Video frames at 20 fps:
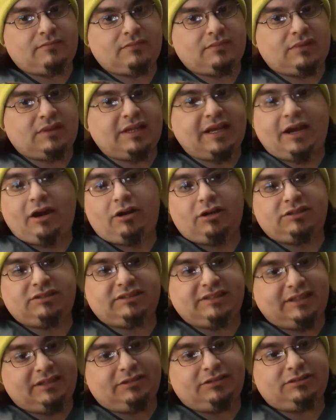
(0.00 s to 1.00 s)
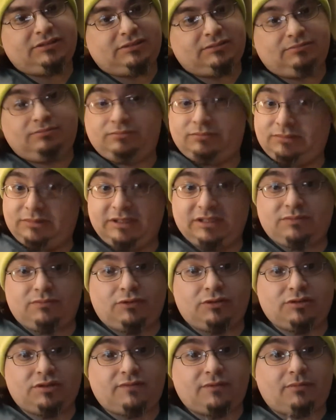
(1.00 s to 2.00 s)
They are stickers, as
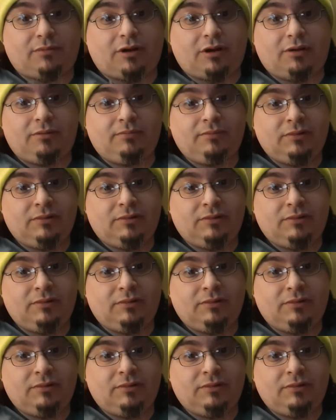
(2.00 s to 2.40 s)
most of them are.